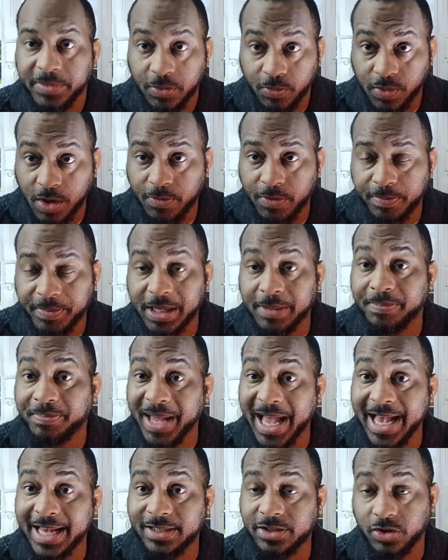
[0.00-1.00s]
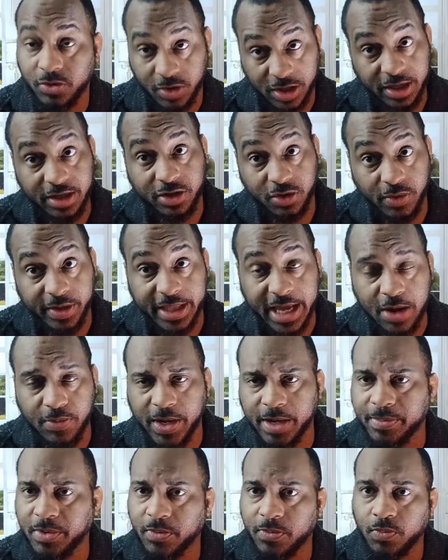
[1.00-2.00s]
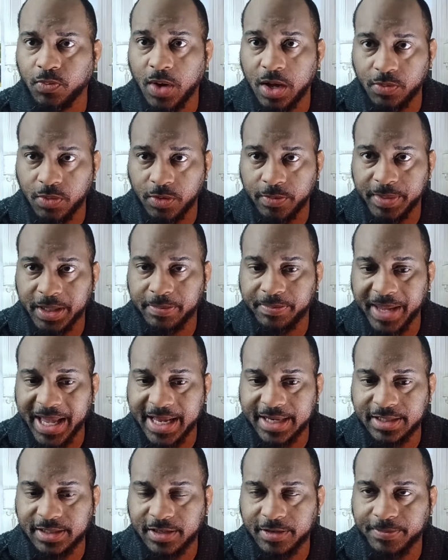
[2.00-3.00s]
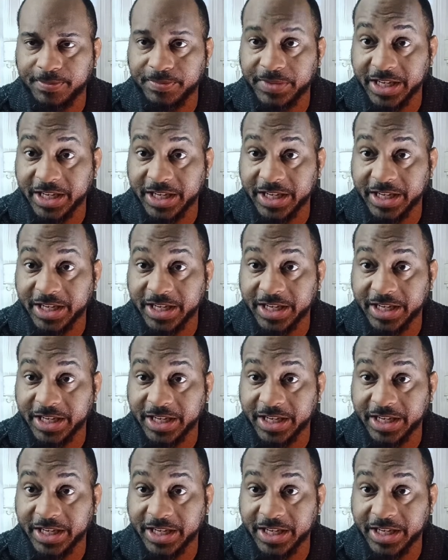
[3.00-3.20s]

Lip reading: What would be best, you could do it that way, but what will be best,